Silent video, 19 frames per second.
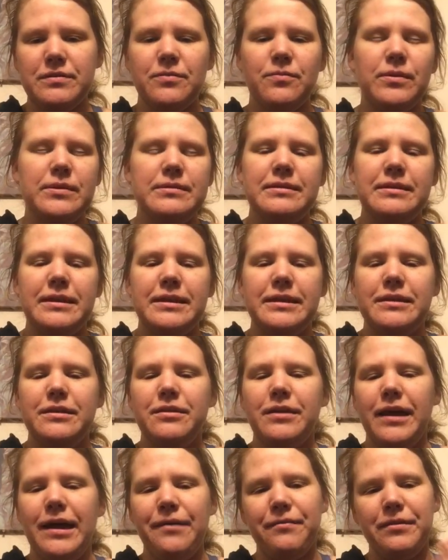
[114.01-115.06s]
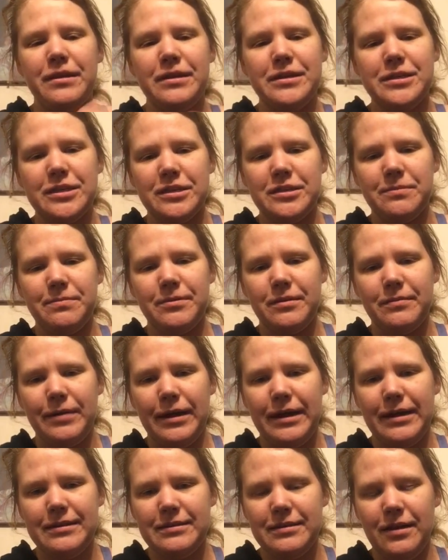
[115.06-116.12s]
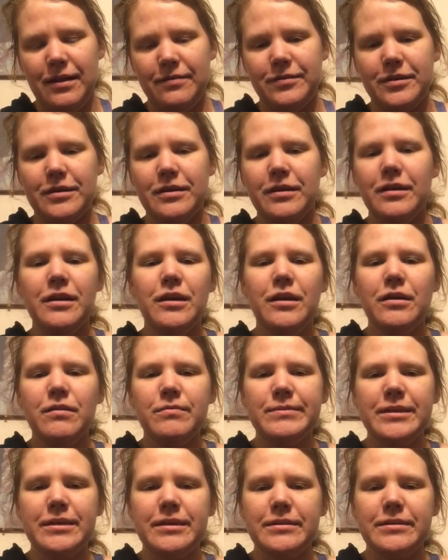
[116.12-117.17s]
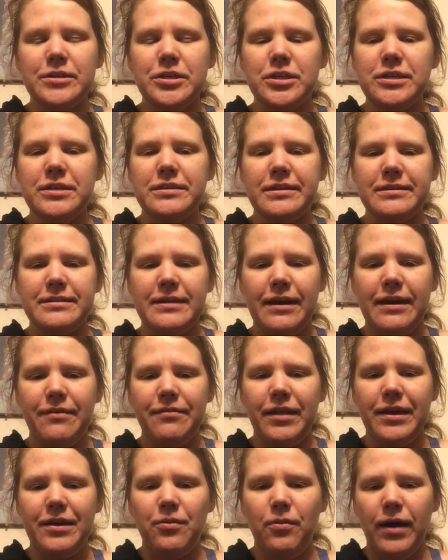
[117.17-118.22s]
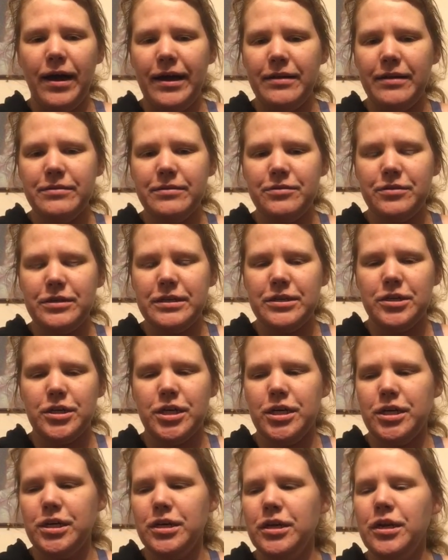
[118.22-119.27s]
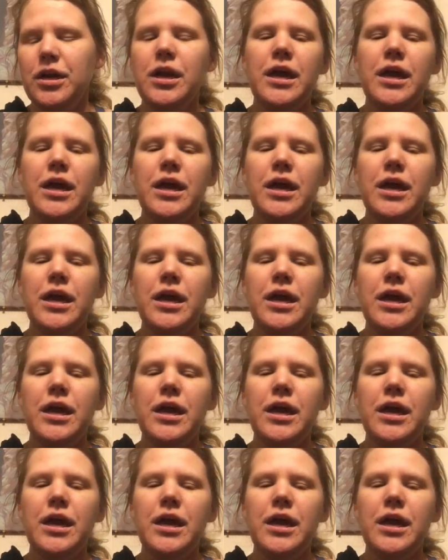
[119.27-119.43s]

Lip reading: And once again, you can't really judge a book by its cover, because she does have like a wild streak to her.